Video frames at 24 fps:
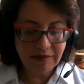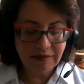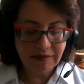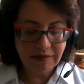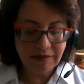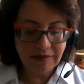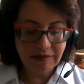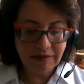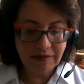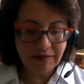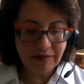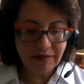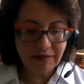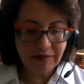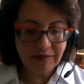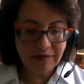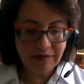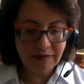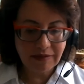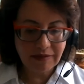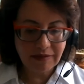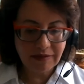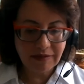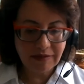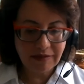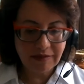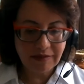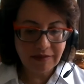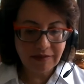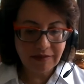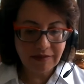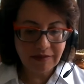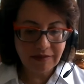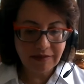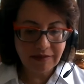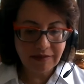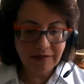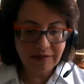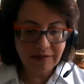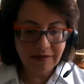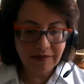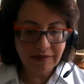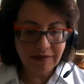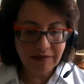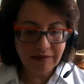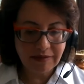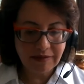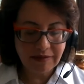
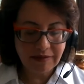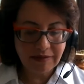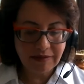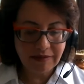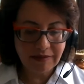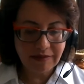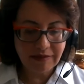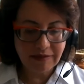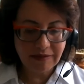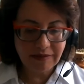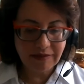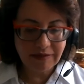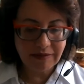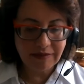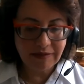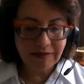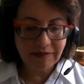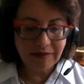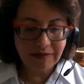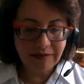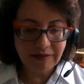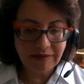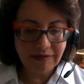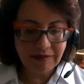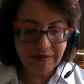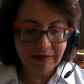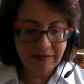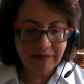The person shown says nothing.